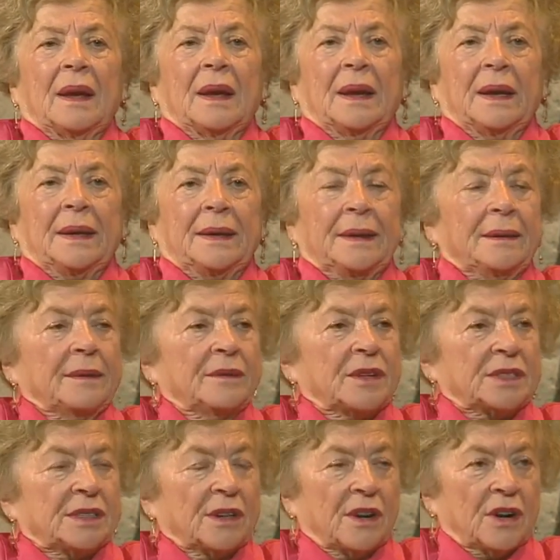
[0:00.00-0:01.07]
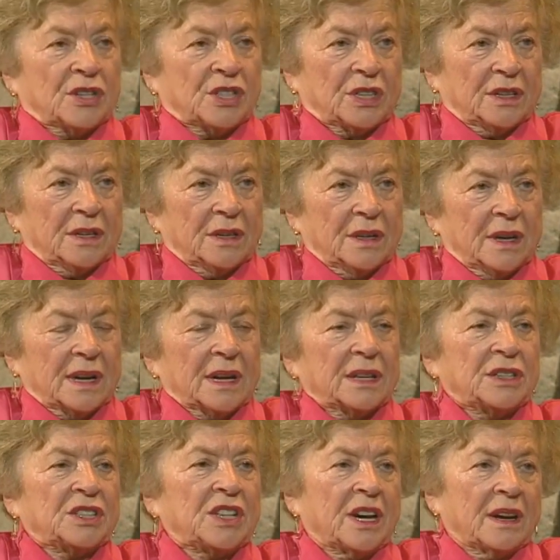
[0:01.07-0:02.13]
And it was Russian
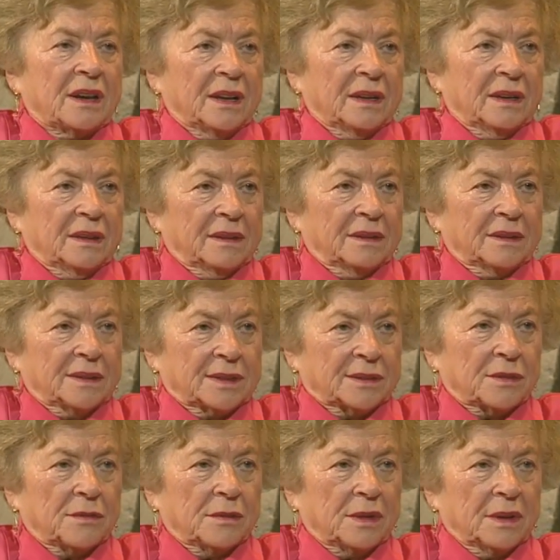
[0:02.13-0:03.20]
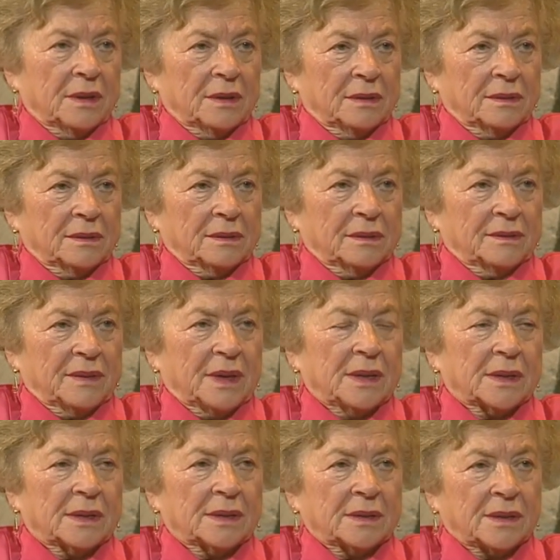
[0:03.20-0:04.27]
and Czech, the school. We
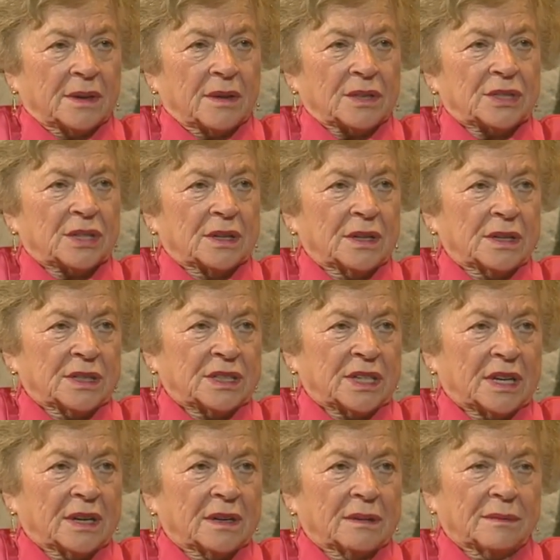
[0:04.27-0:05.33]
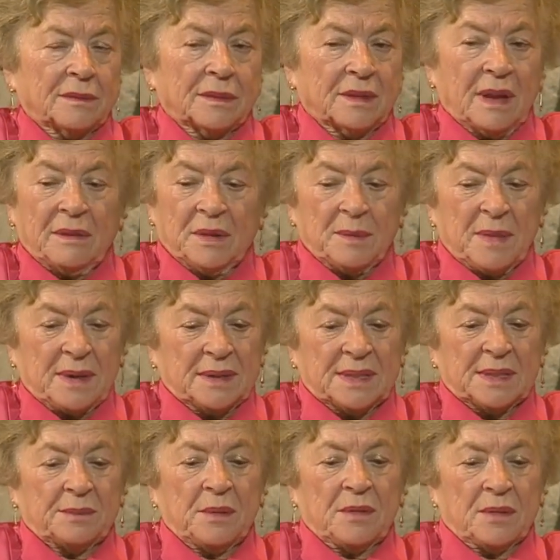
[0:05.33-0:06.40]
learned Russian and Czech. Everybody
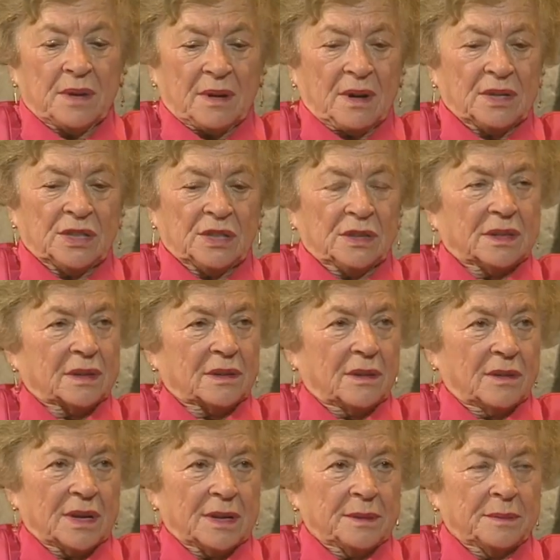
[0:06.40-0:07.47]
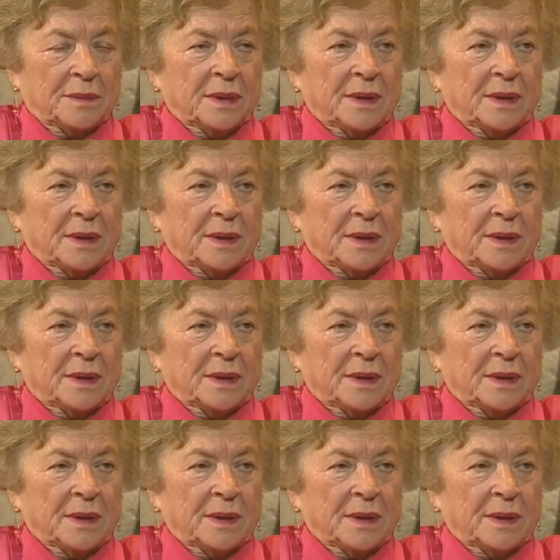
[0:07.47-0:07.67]
spoke Russian to go in.